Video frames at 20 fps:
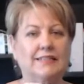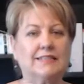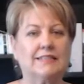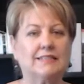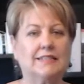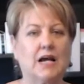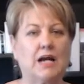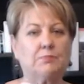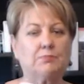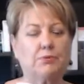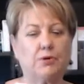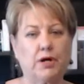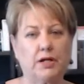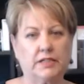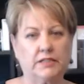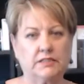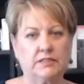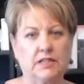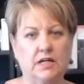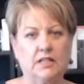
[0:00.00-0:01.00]
It's got
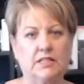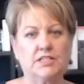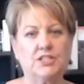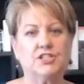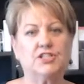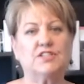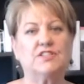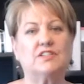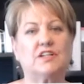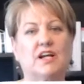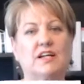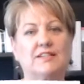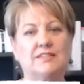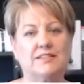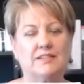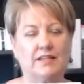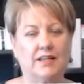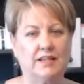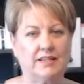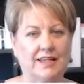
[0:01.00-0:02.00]
product knowledge. It's got
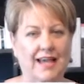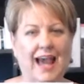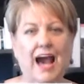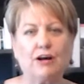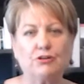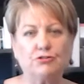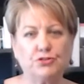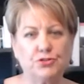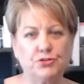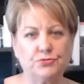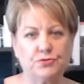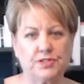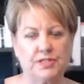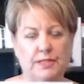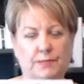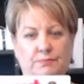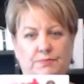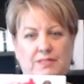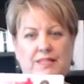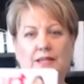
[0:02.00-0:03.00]
how-to
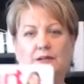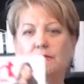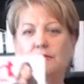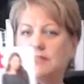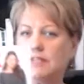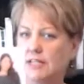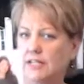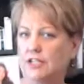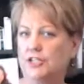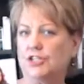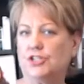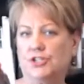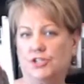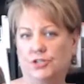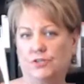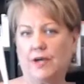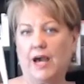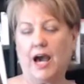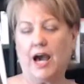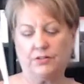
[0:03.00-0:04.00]
tips. It teaches
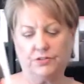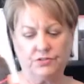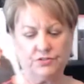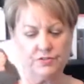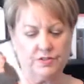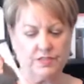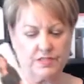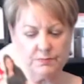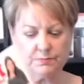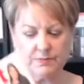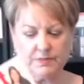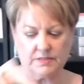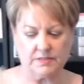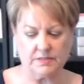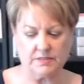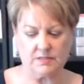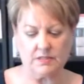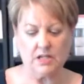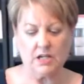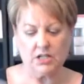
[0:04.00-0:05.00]
you how to do this
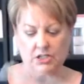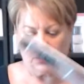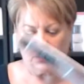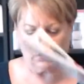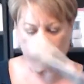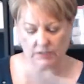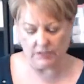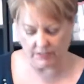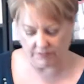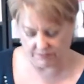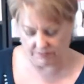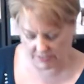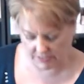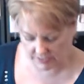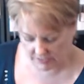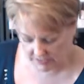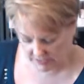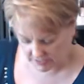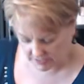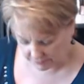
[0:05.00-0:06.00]
business. You'll love
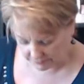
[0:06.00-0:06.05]
this.